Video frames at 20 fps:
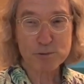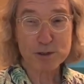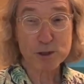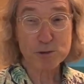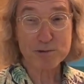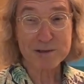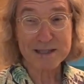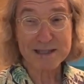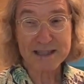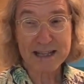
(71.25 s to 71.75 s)

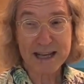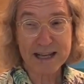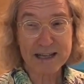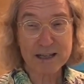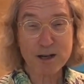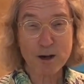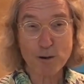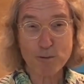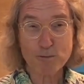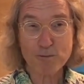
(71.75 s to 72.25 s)
which were
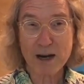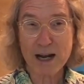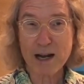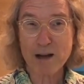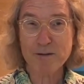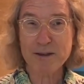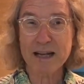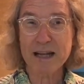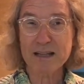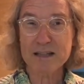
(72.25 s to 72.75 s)
then
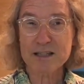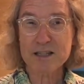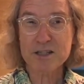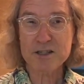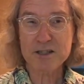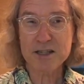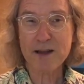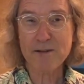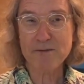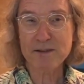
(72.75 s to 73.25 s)
around
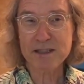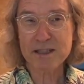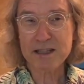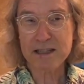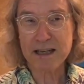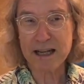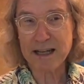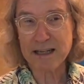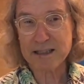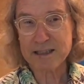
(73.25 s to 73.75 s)

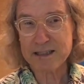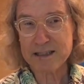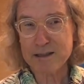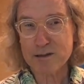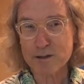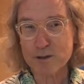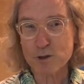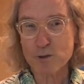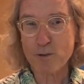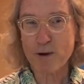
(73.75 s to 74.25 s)
$17,000,
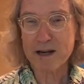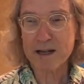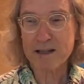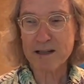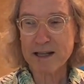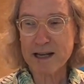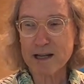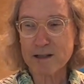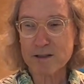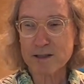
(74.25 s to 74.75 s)
$18,000, or
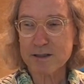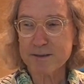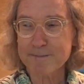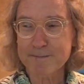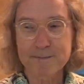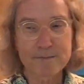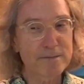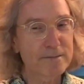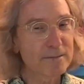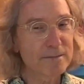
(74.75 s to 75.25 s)
$20,000,